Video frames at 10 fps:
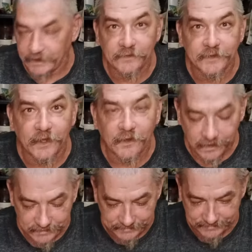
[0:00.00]
hello,
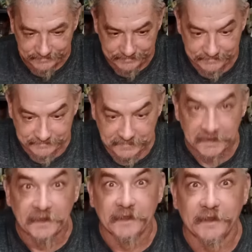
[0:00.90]
y'all.
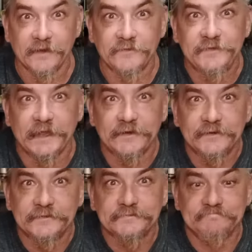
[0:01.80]
There's
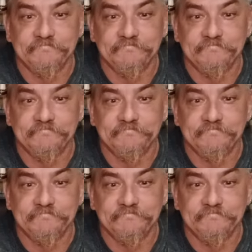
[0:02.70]
dinner.